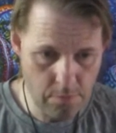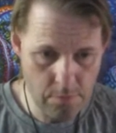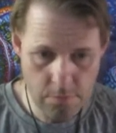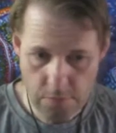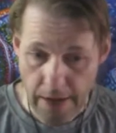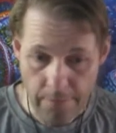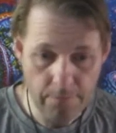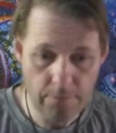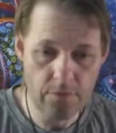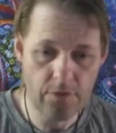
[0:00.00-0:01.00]
yeah,
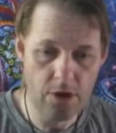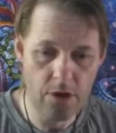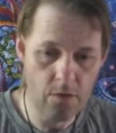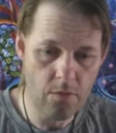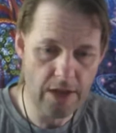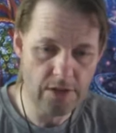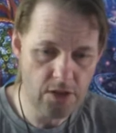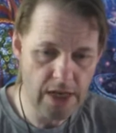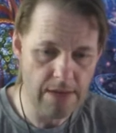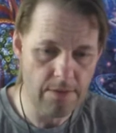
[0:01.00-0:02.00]
so that's
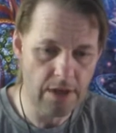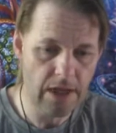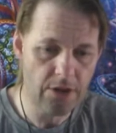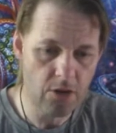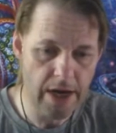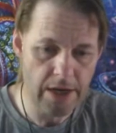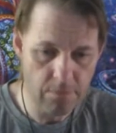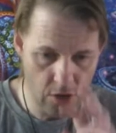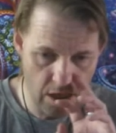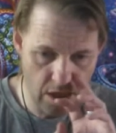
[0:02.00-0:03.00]
another great
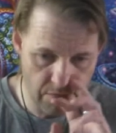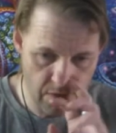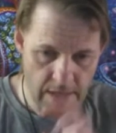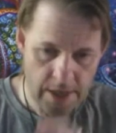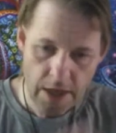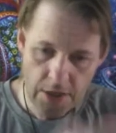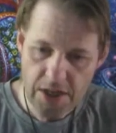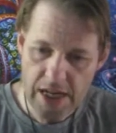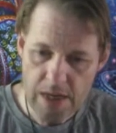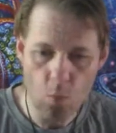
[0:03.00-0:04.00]
kind of a
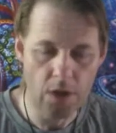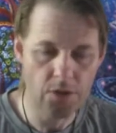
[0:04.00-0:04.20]
team one.